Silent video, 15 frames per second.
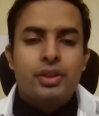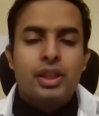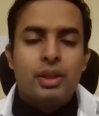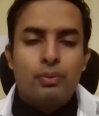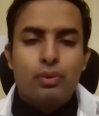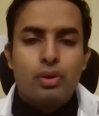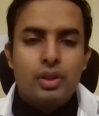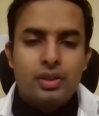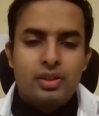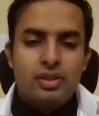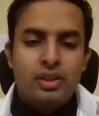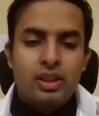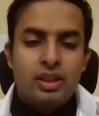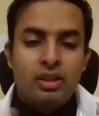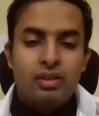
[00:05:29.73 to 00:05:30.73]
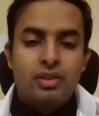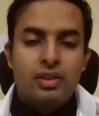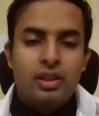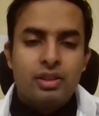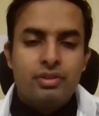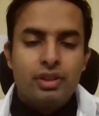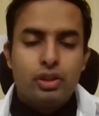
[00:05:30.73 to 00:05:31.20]
They want the
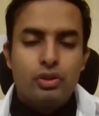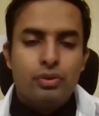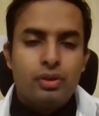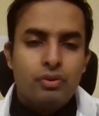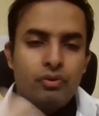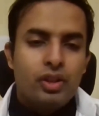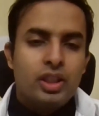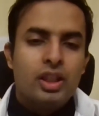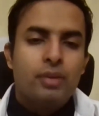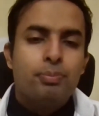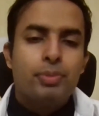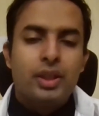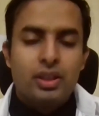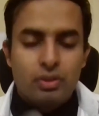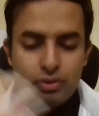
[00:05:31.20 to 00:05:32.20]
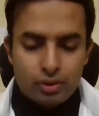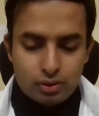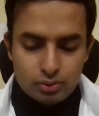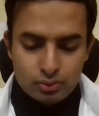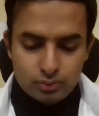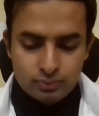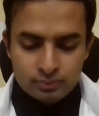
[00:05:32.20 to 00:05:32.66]
country to develop and
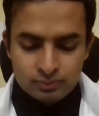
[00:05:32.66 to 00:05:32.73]
grow.